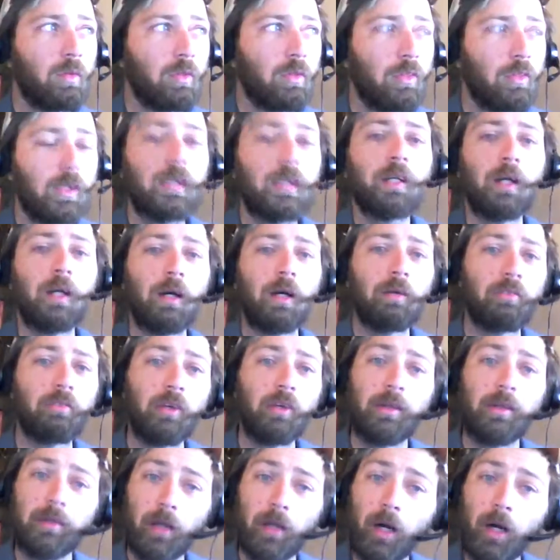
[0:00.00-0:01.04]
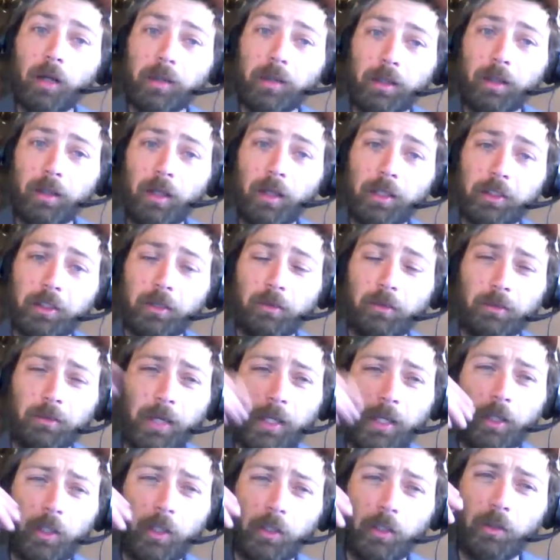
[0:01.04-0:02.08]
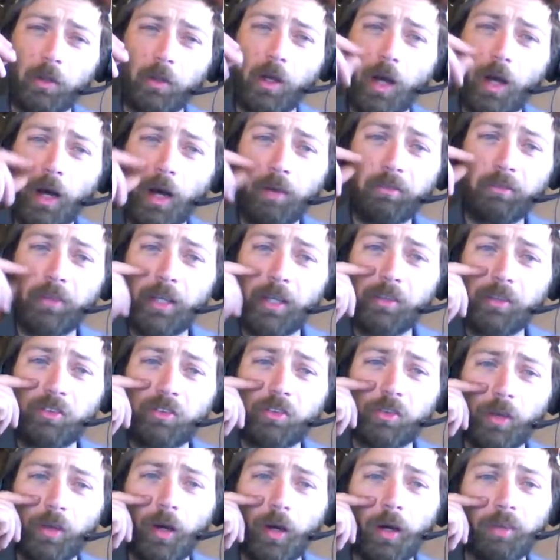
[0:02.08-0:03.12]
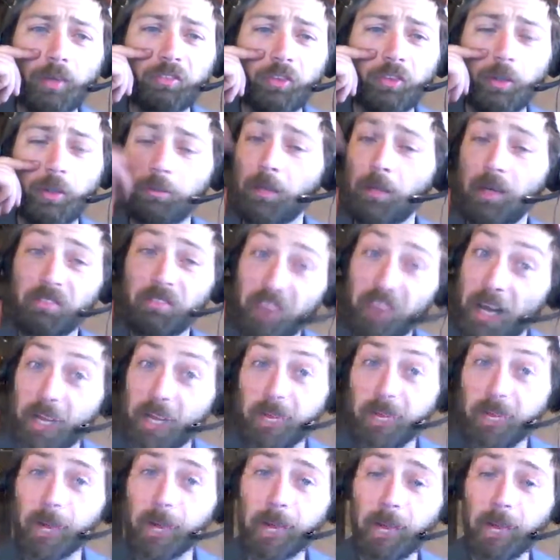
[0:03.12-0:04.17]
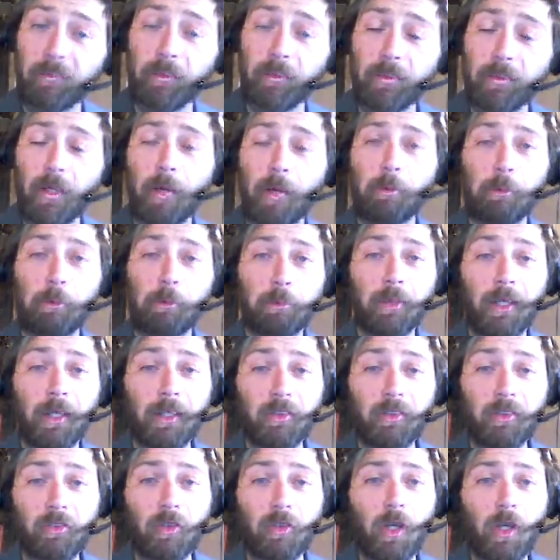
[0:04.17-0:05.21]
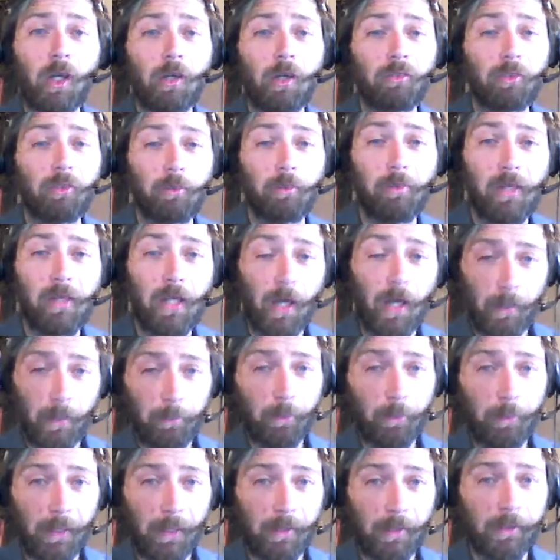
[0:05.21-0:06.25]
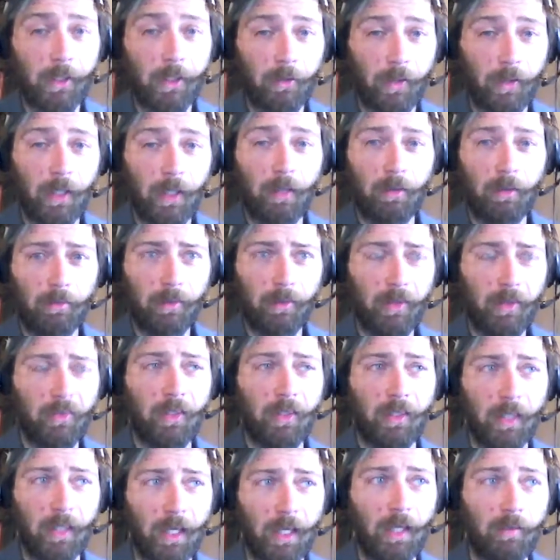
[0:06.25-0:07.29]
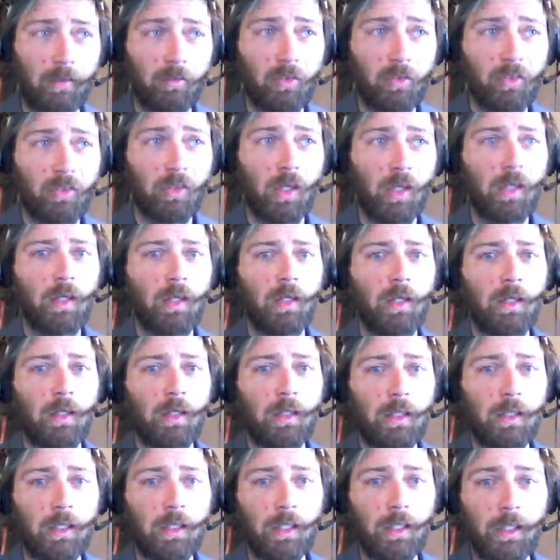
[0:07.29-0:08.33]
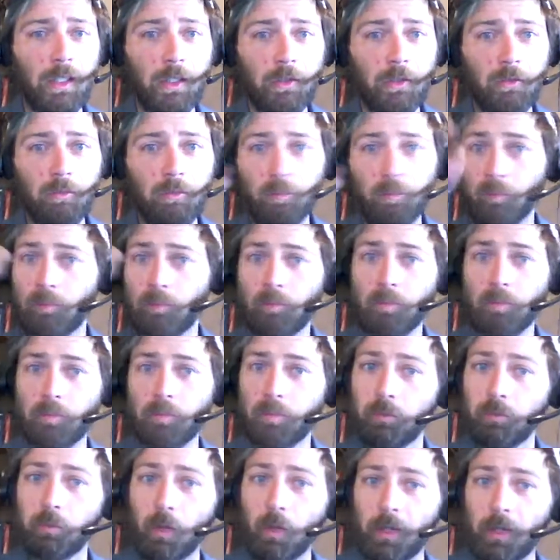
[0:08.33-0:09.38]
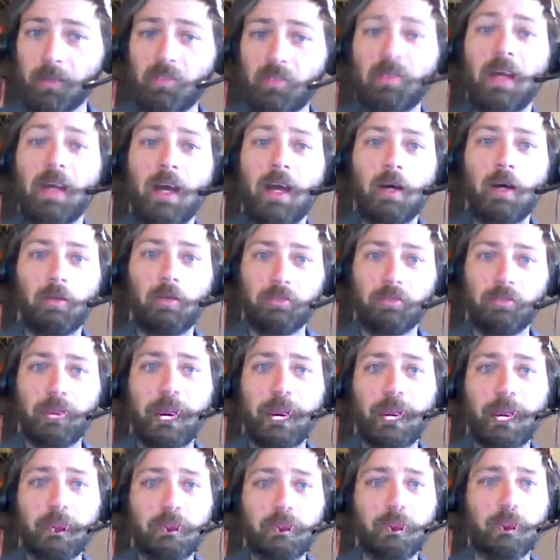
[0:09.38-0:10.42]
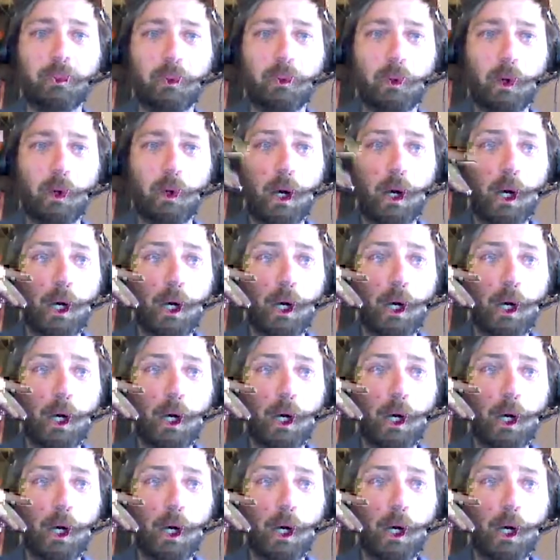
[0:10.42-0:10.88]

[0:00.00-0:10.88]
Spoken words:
Think of in the archaeological record of this are from a vastly different time and place, from the Upper Paleolithic caves in what is now France.